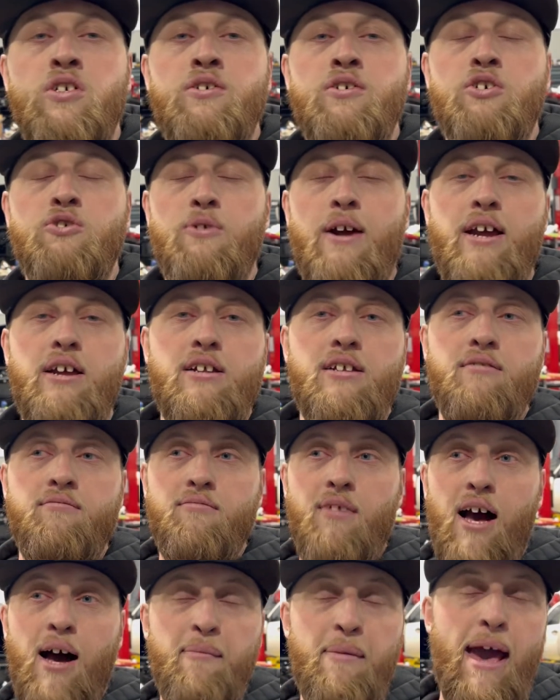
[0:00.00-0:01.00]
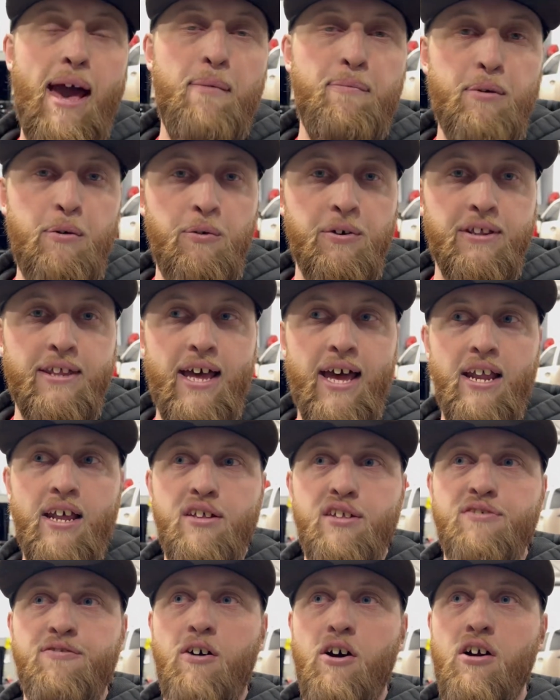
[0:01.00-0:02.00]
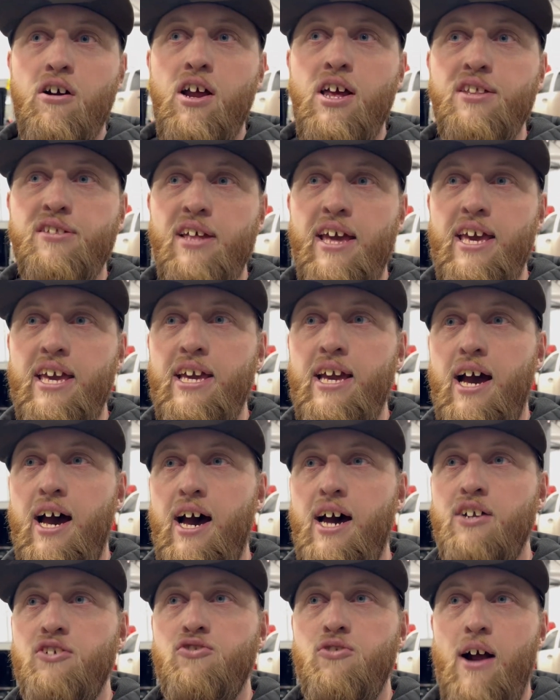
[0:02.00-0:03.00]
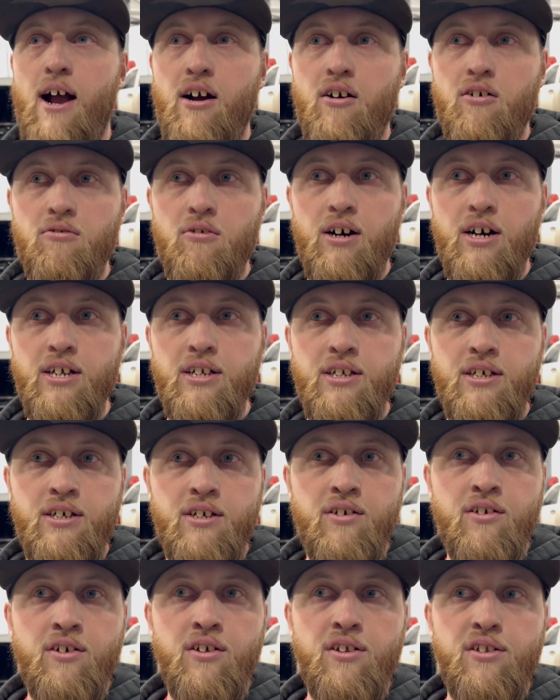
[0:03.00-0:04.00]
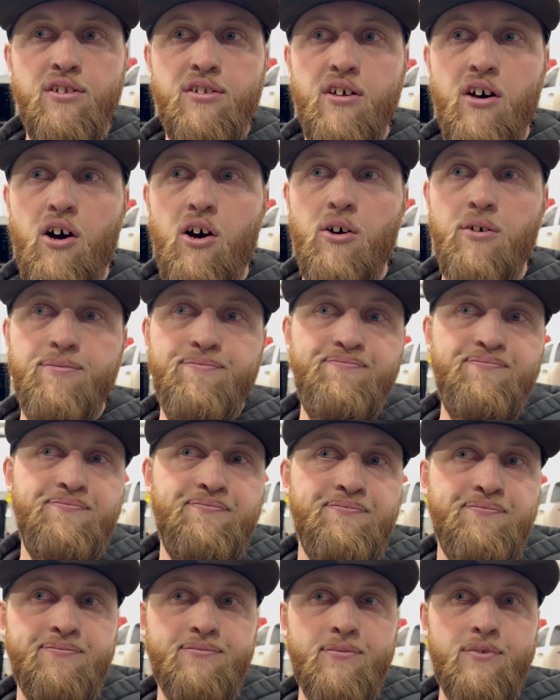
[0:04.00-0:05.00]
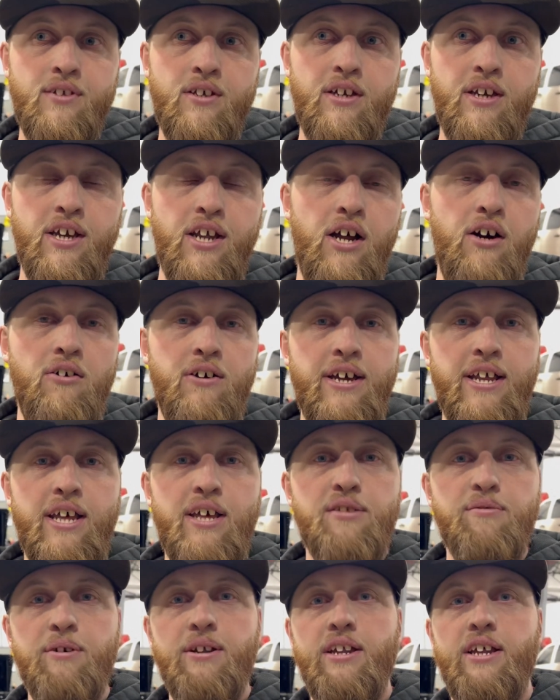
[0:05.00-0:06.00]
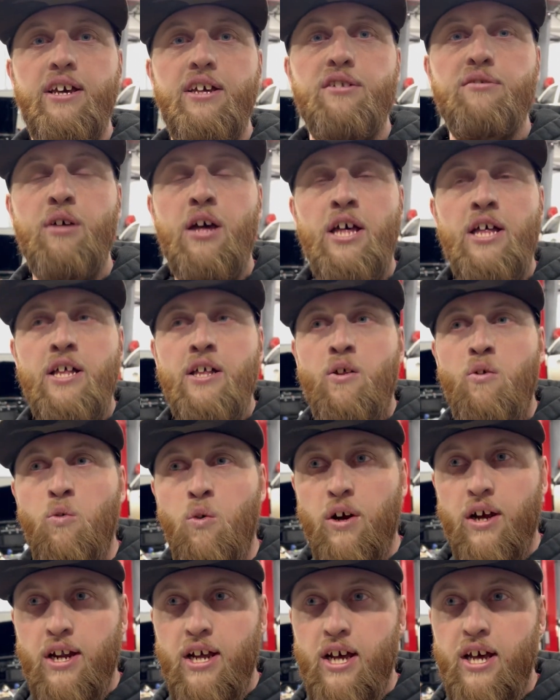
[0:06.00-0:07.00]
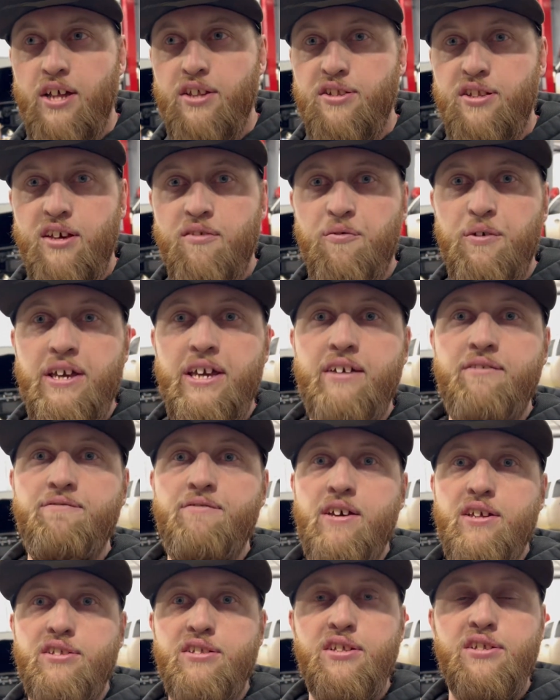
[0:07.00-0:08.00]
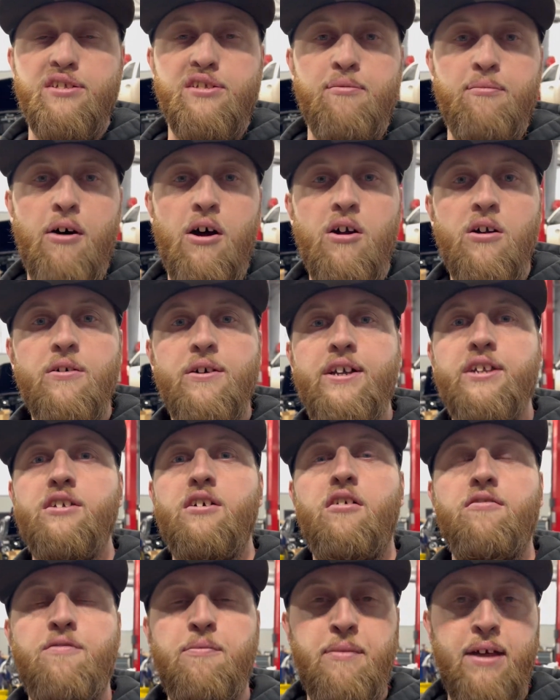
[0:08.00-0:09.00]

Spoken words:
great. I'm happy with that as far as a trial run. So, you know, it is what it is. We're gonna see if we can fix this tomorrow and go from